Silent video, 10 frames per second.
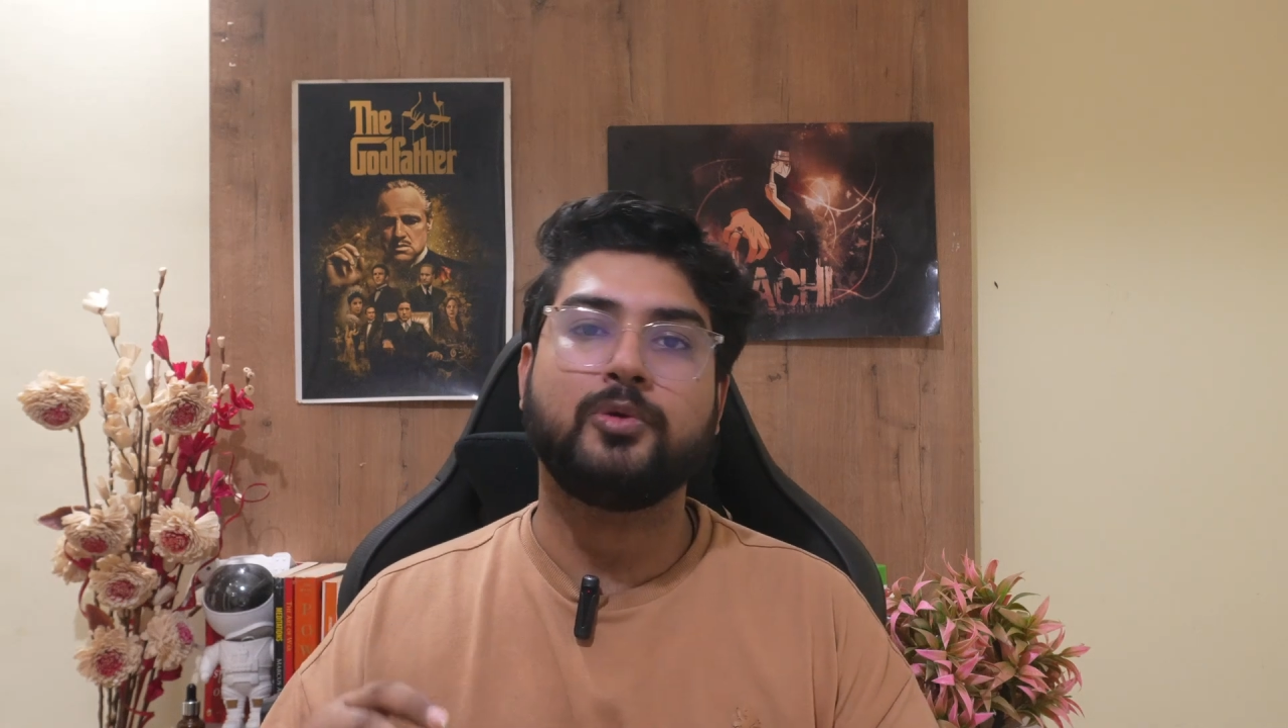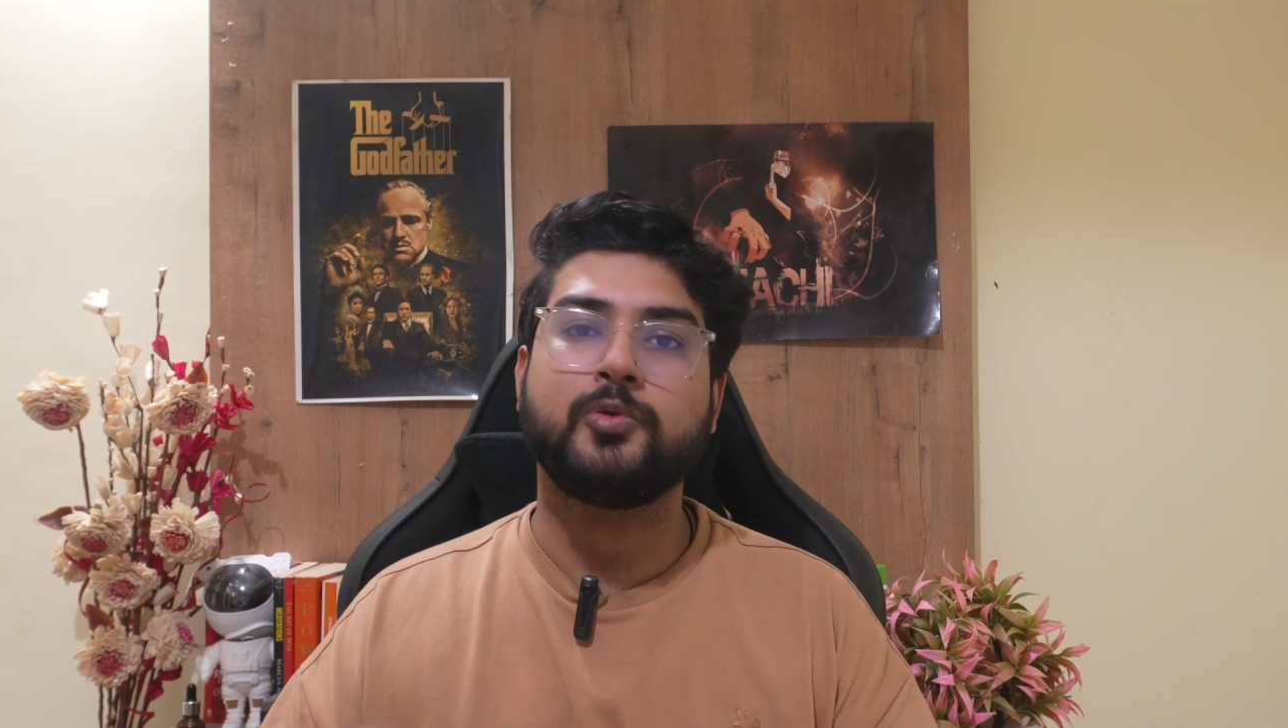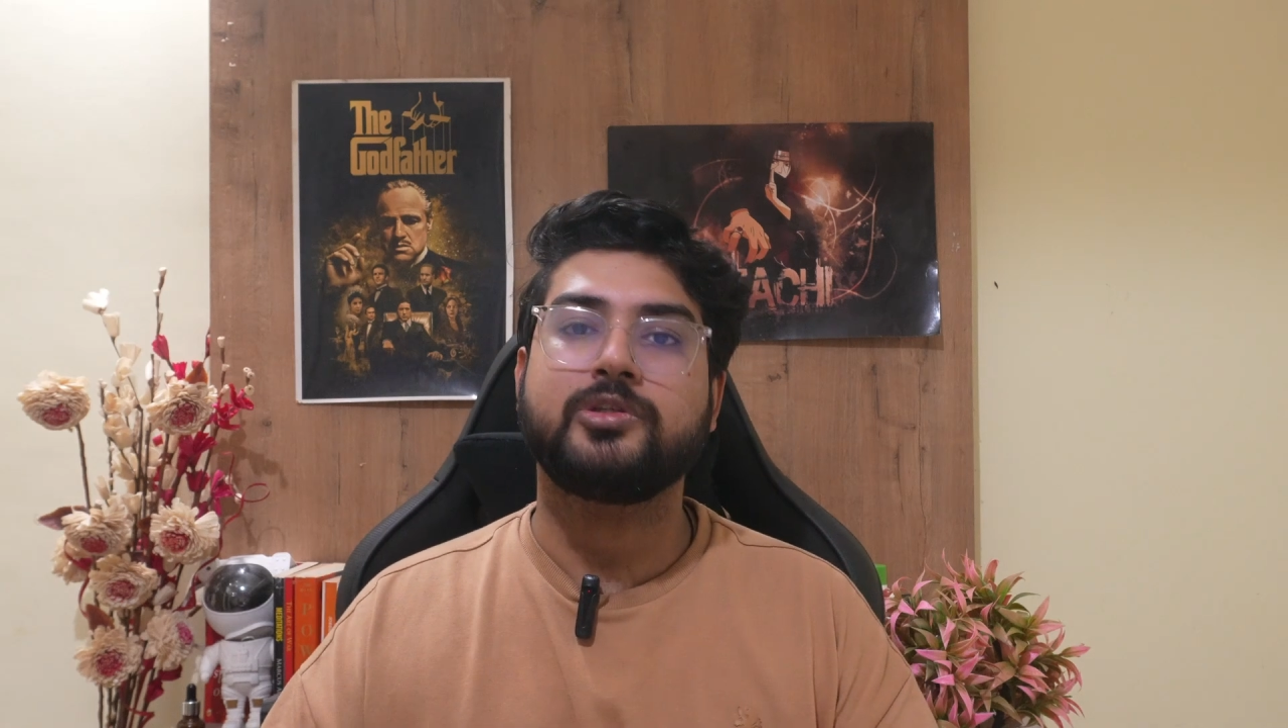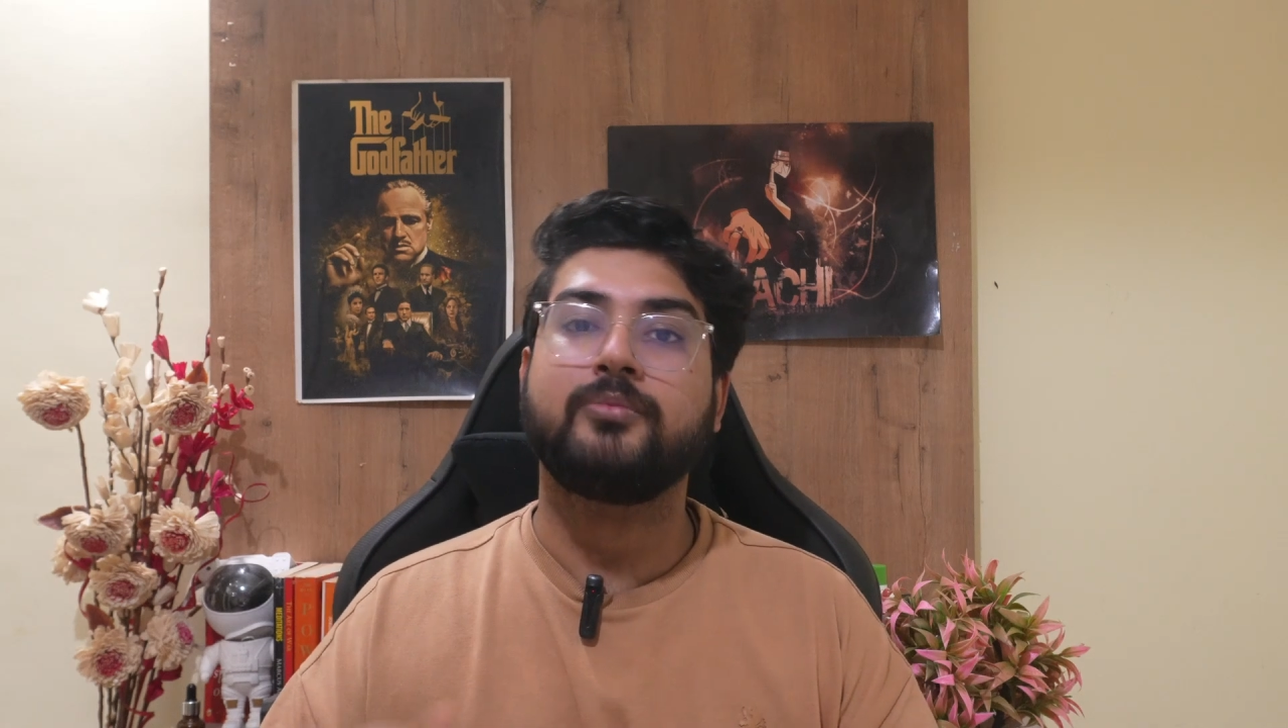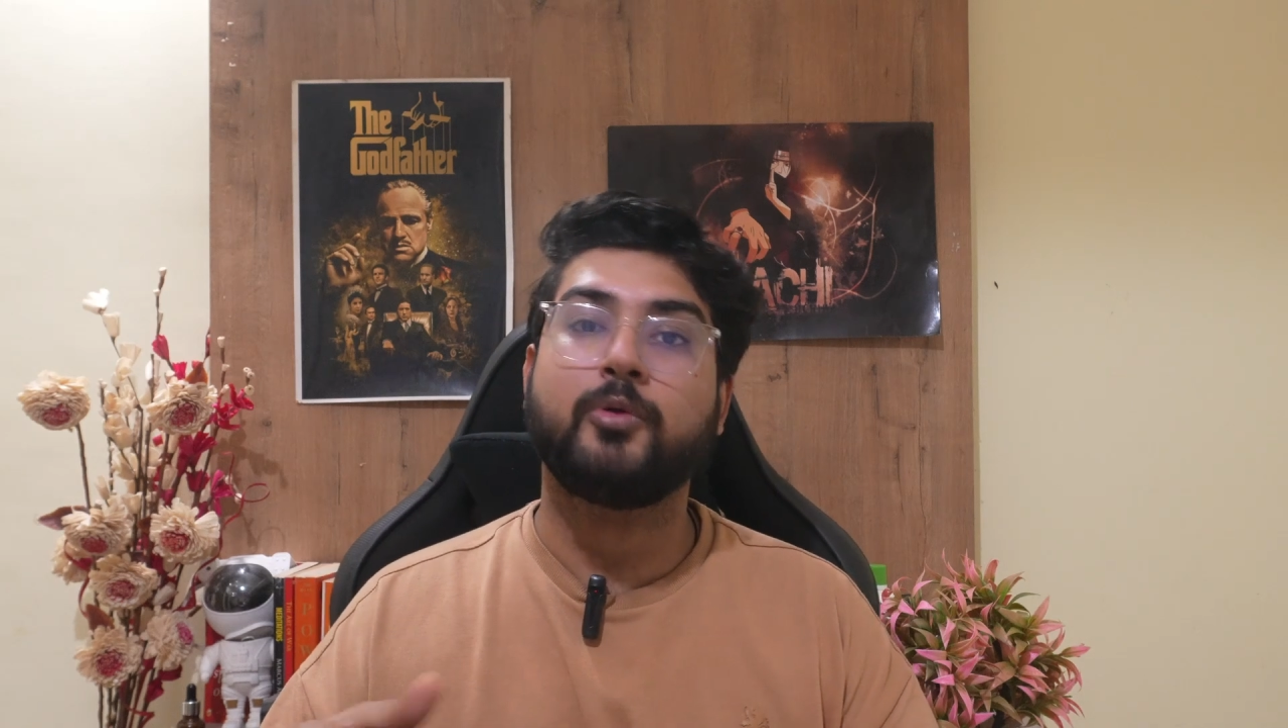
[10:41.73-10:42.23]

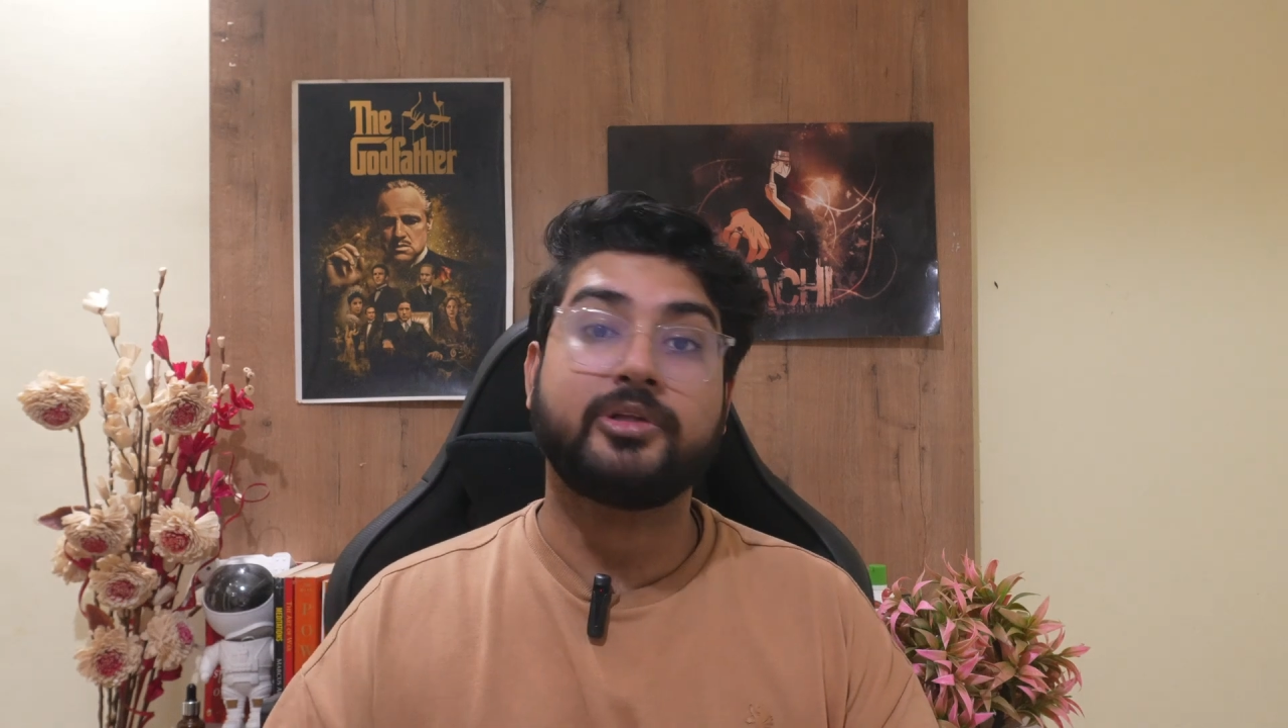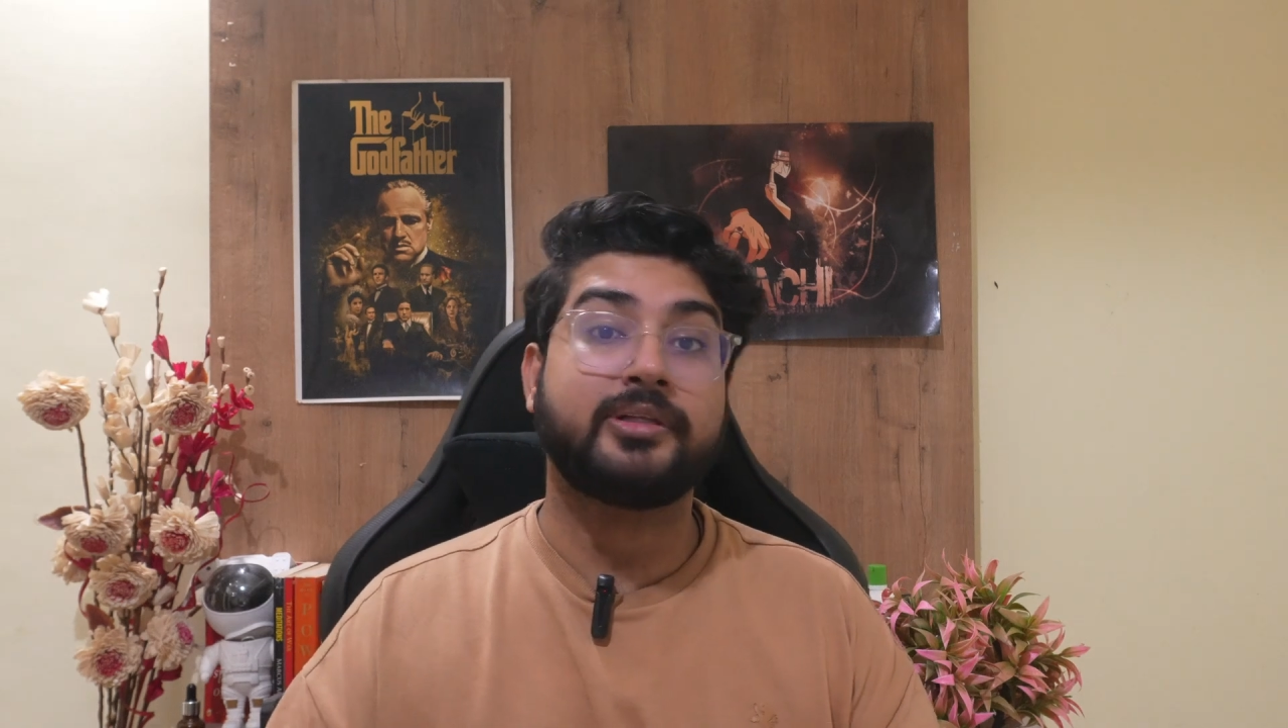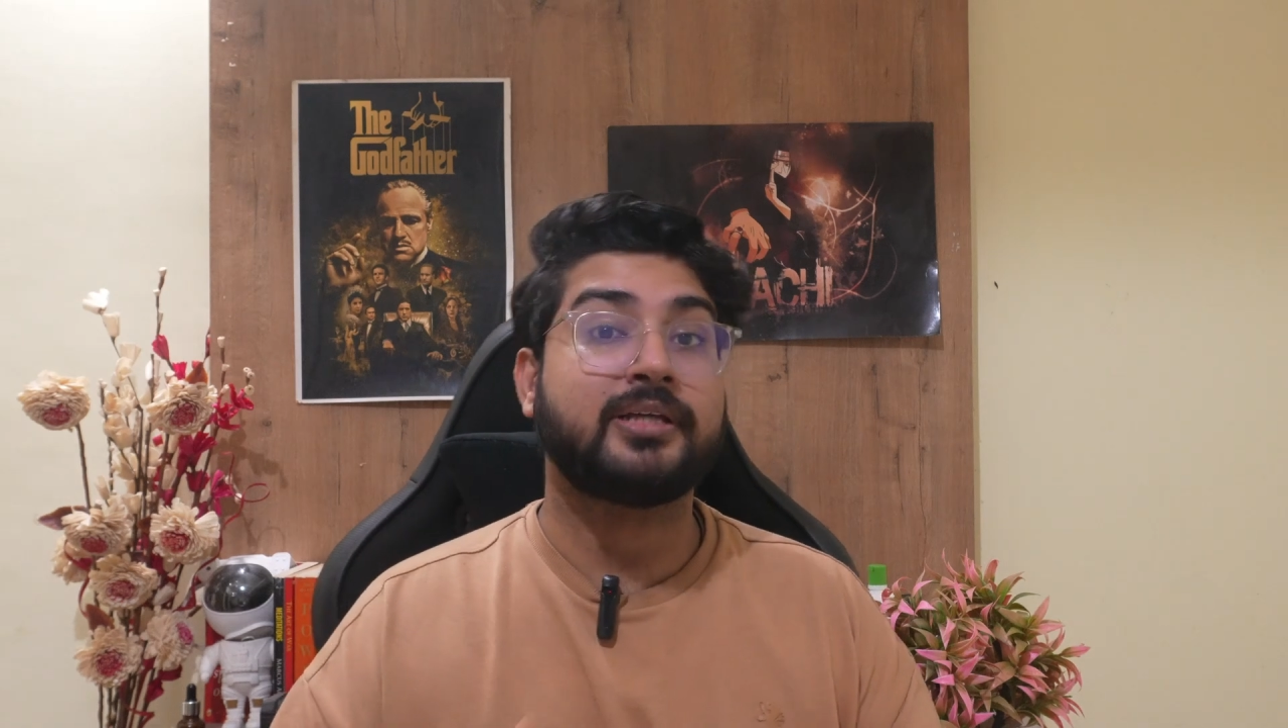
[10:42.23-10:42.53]
notes about the